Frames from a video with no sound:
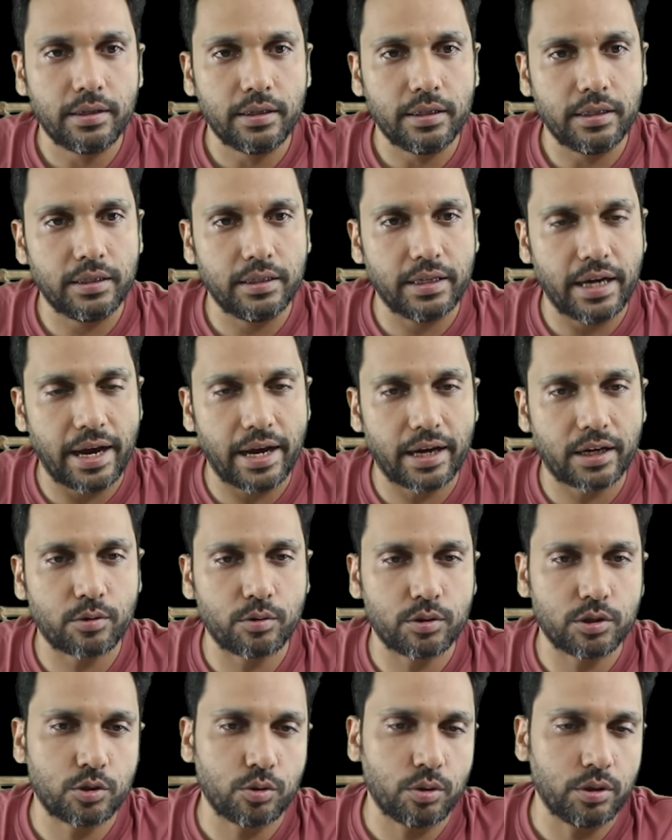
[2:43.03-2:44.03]

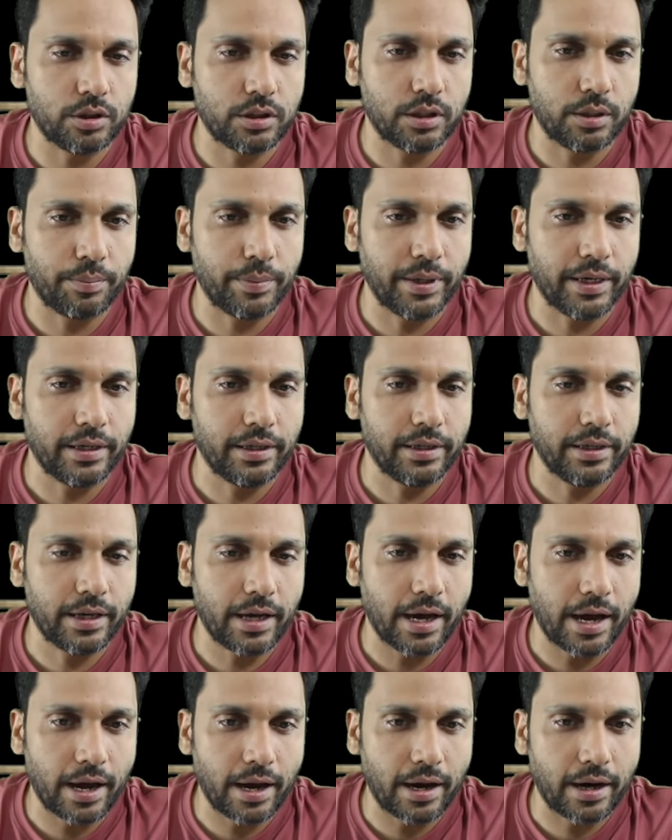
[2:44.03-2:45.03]
aqueous solution
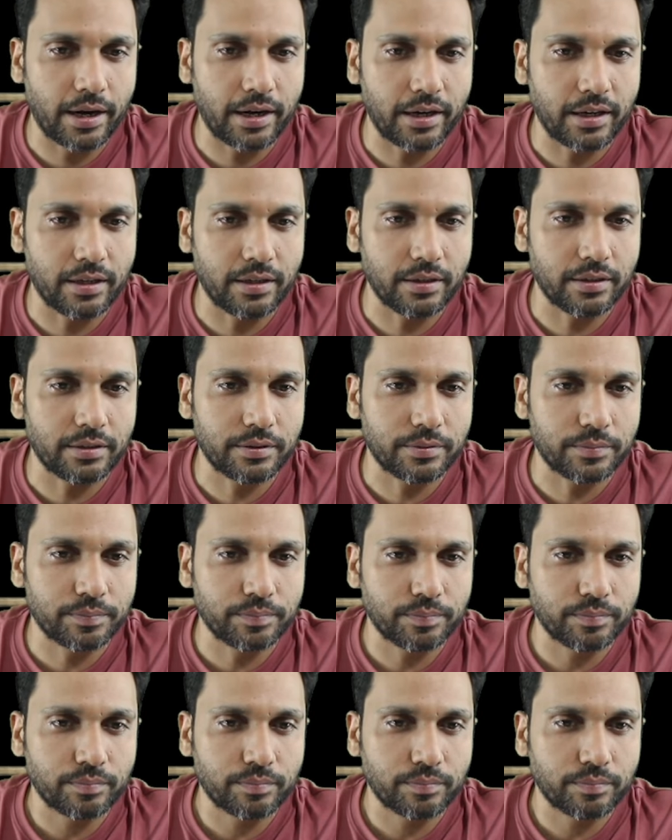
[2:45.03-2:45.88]
mainly, and